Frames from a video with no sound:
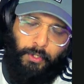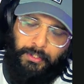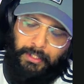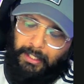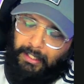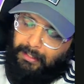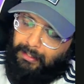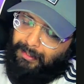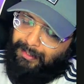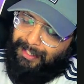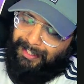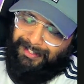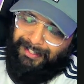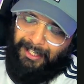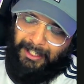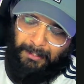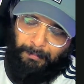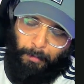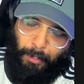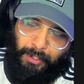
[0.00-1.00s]
and in the 6
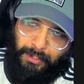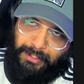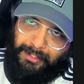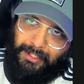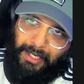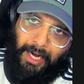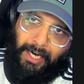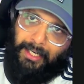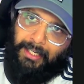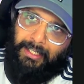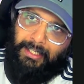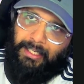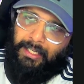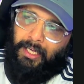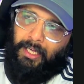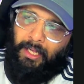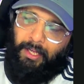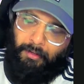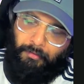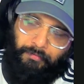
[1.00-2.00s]
yards box it's hardly
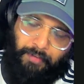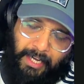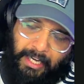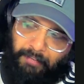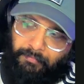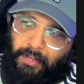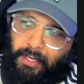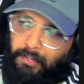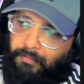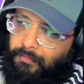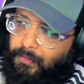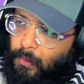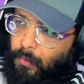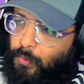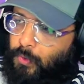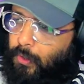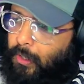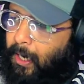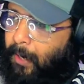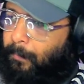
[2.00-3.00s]
very few.
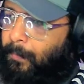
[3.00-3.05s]
So yeah,